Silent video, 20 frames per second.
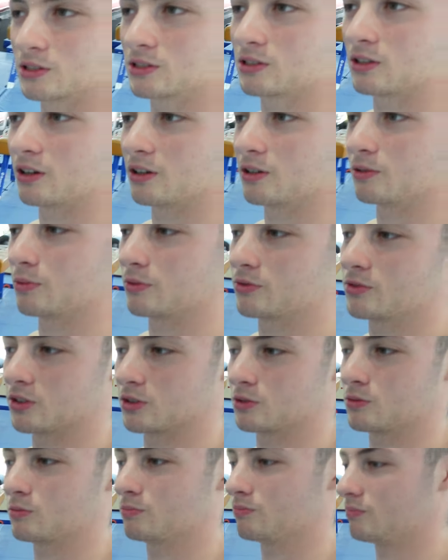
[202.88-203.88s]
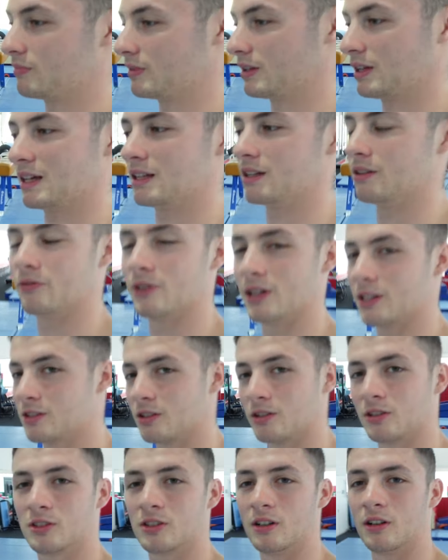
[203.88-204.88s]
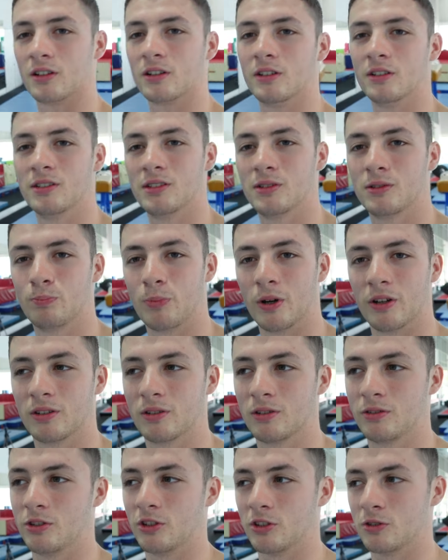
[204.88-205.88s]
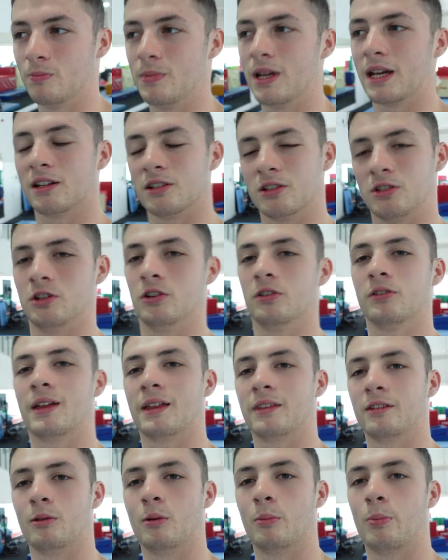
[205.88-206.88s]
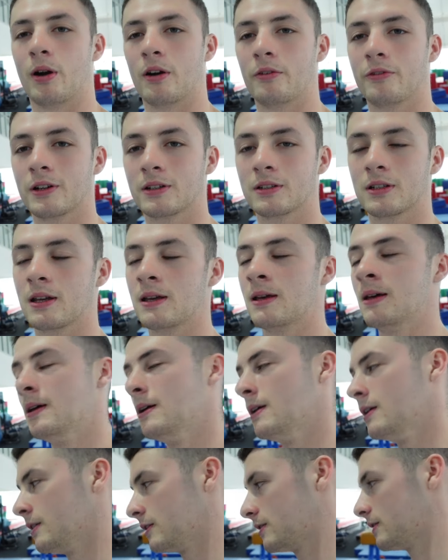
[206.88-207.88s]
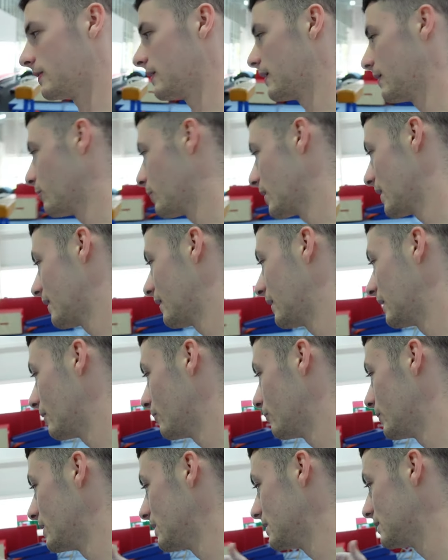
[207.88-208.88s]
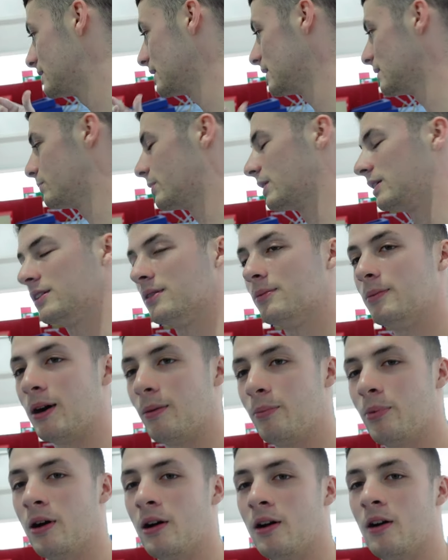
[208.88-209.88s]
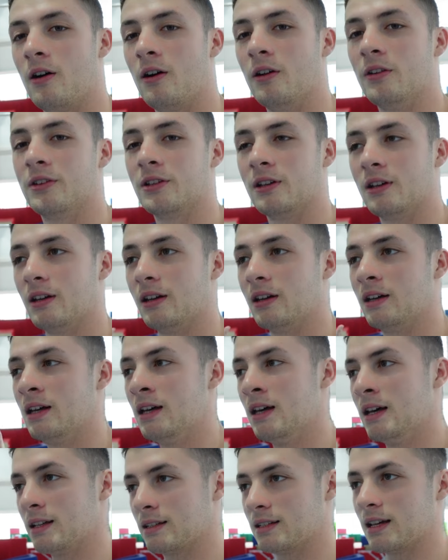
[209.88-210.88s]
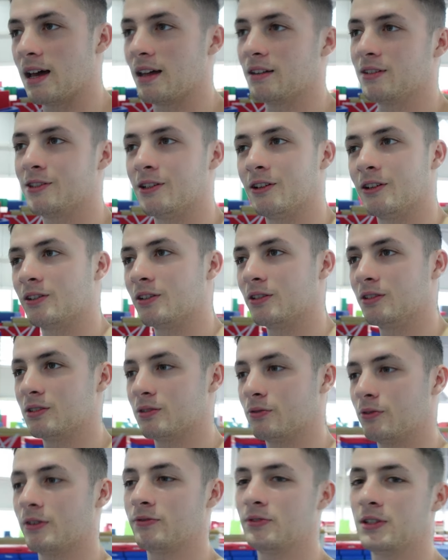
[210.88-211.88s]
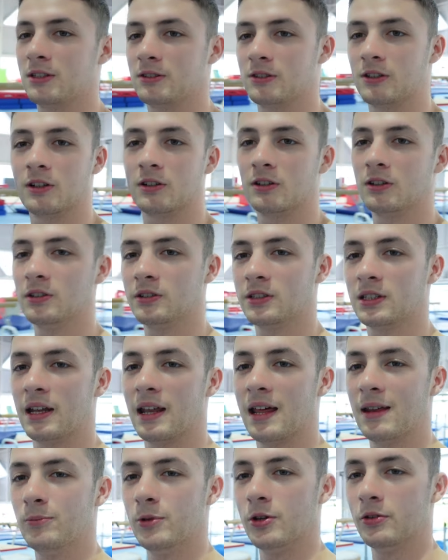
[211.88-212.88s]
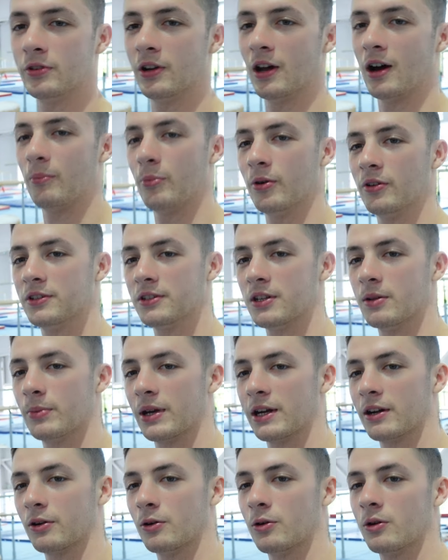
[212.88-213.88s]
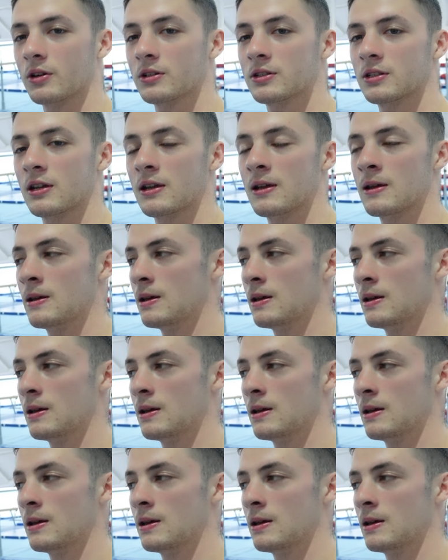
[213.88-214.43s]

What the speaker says: it started with just individual circles, but just making sure that they were perfect, so that when we did build them up onto 10 circles, 50 circles, and then moving up onto the bigger horse,